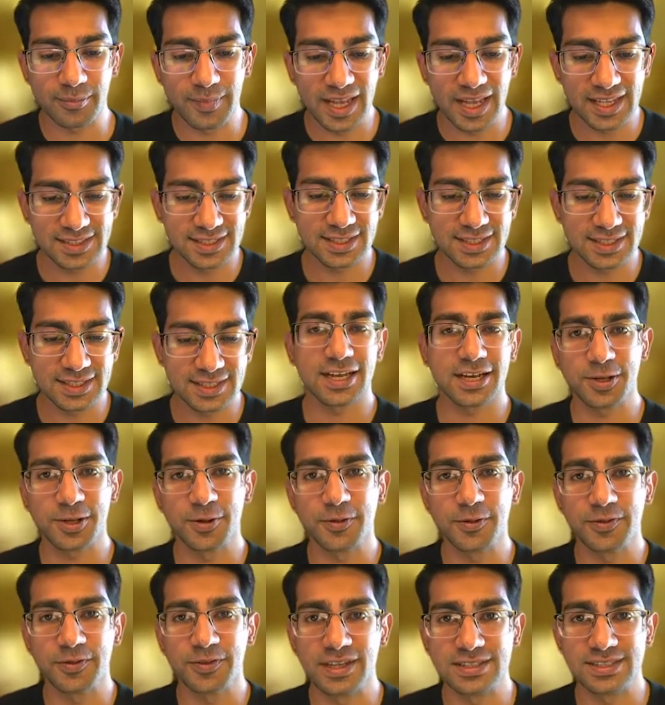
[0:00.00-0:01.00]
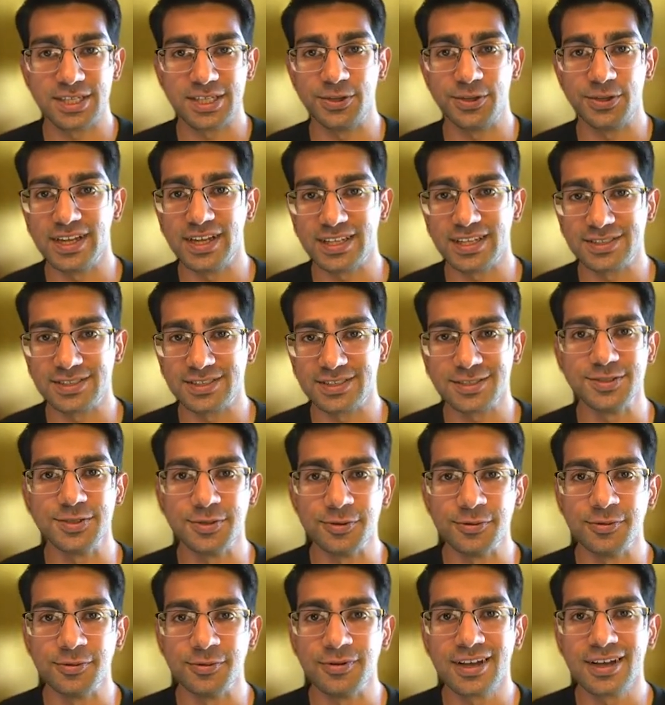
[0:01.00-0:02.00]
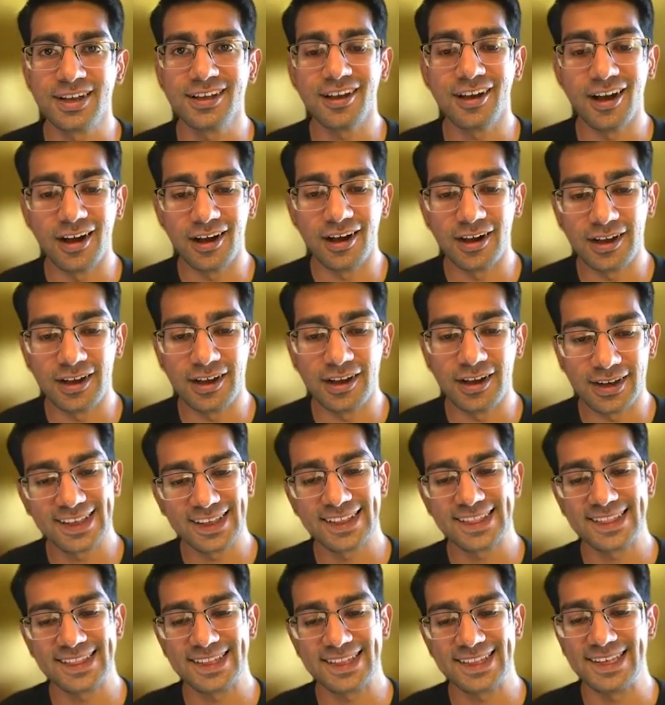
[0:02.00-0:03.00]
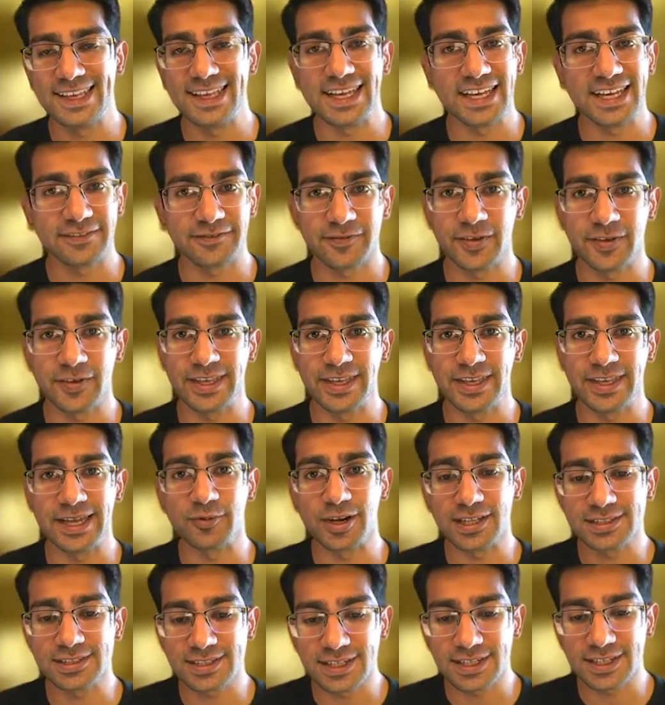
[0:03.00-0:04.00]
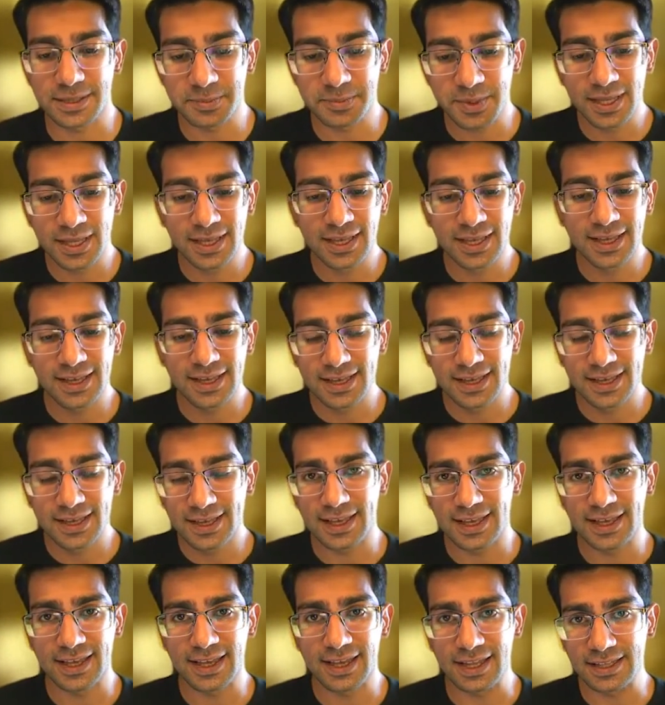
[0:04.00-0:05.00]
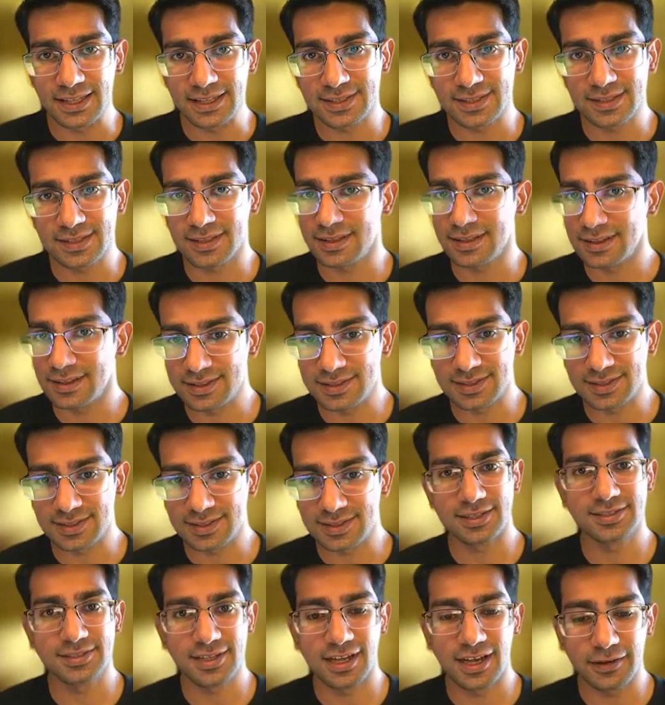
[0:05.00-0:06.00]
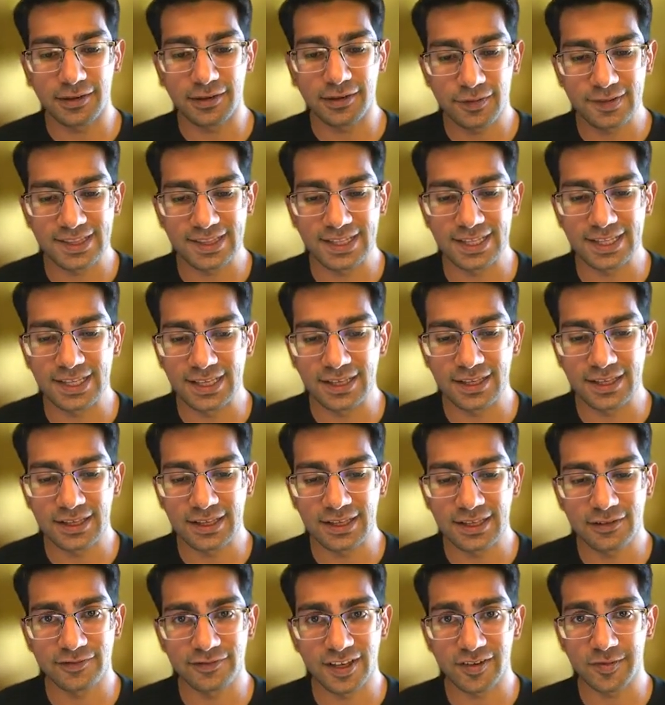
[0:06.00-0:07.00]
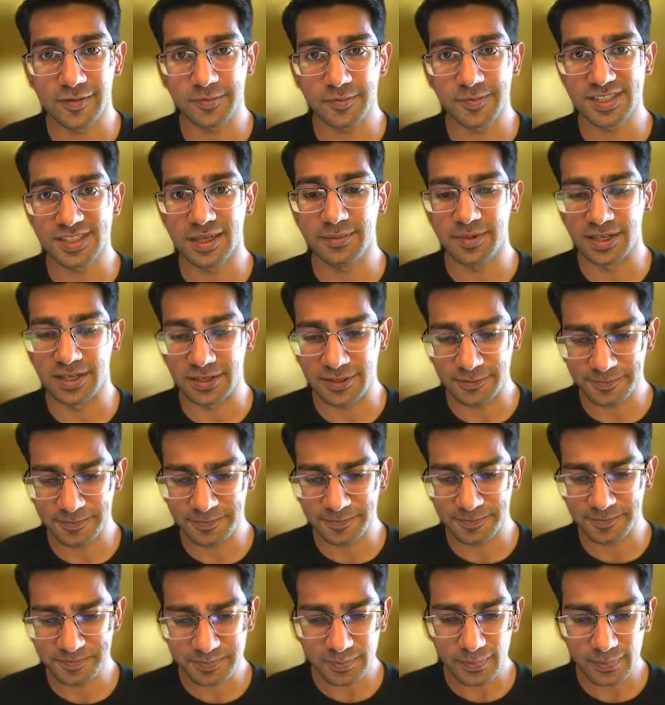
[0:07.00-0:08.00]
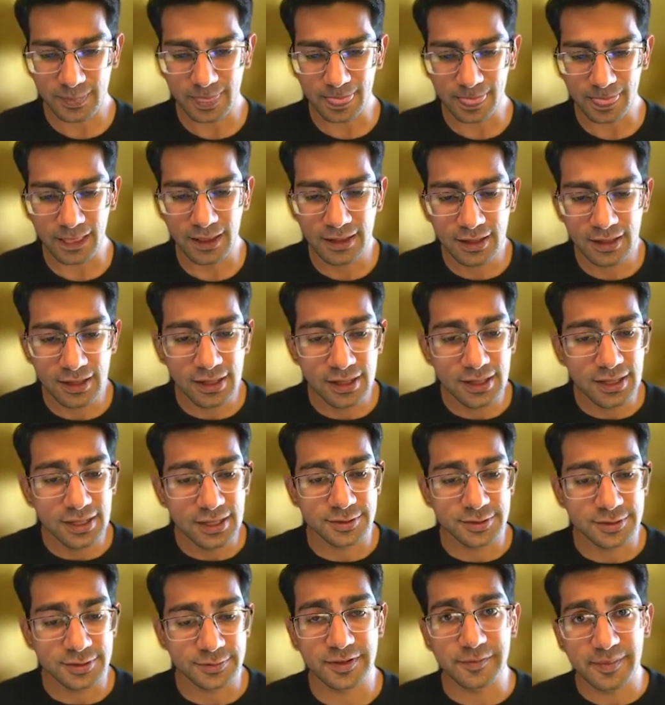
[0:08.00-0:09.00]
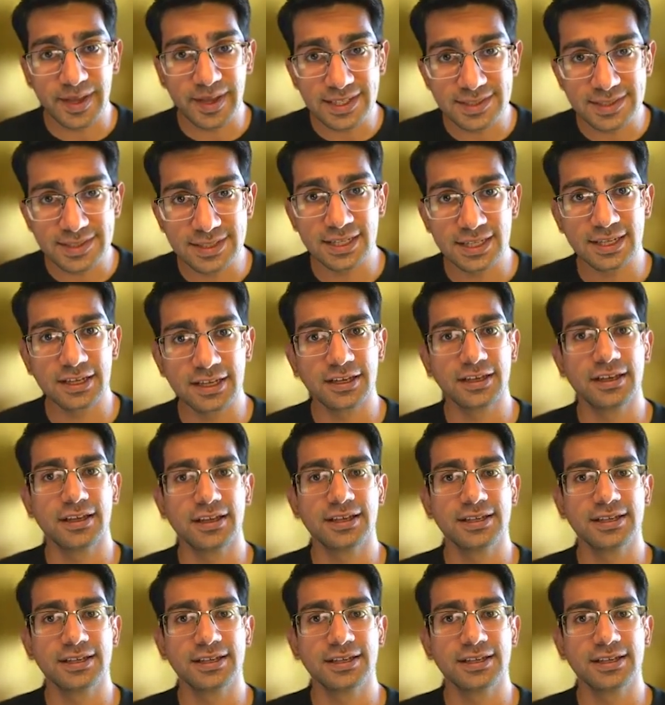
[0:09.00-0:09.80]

amazing technical things that you get to do on the FEVM runtime. And this kicks off the FEVM Summit. So an amazing